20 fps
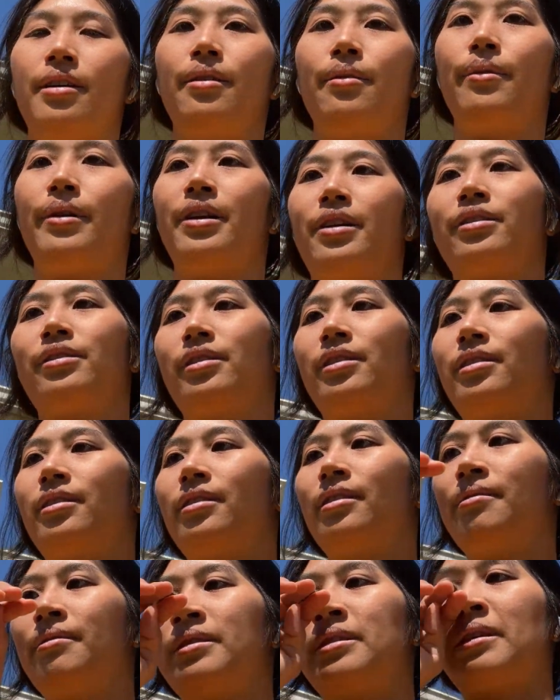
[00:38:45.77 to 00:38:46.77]
What else?
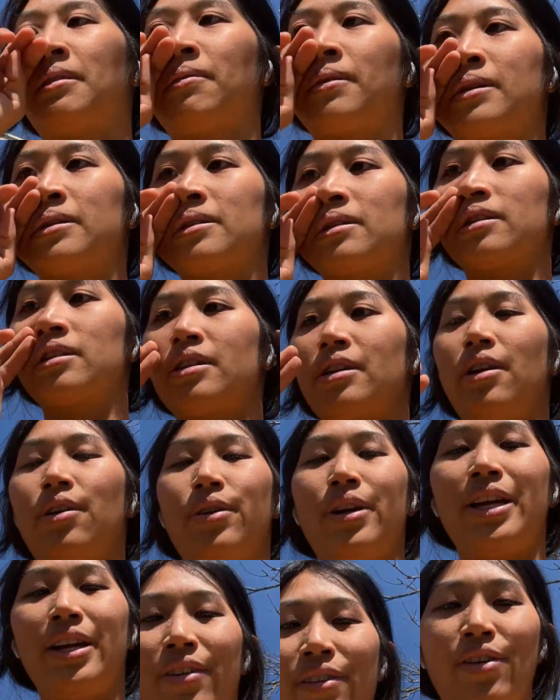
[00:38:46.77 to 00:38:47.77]
Let me see. What is it? Oh,
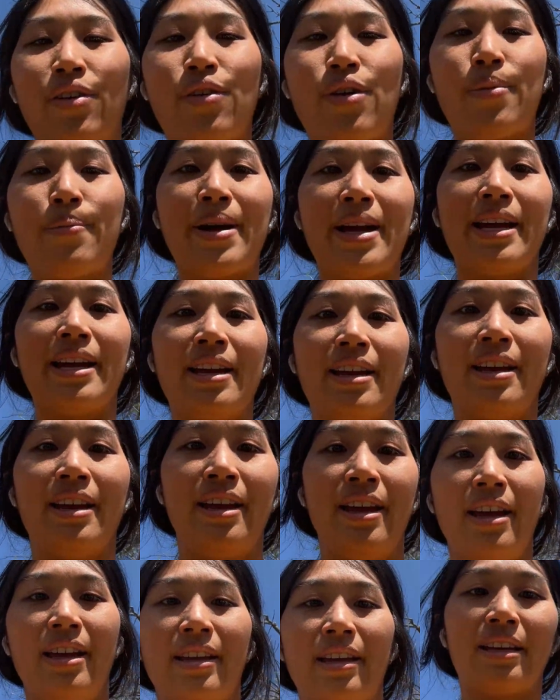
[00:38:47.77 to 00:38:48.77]
here are all my,
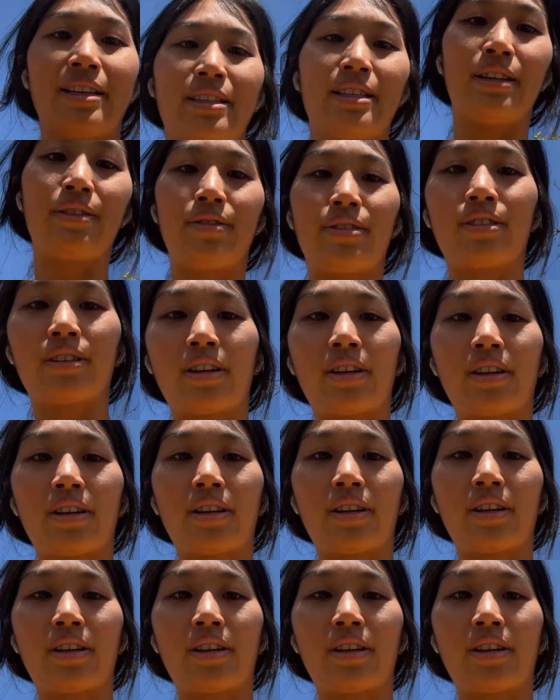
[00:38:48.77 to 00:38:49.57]
in case anyone's curious,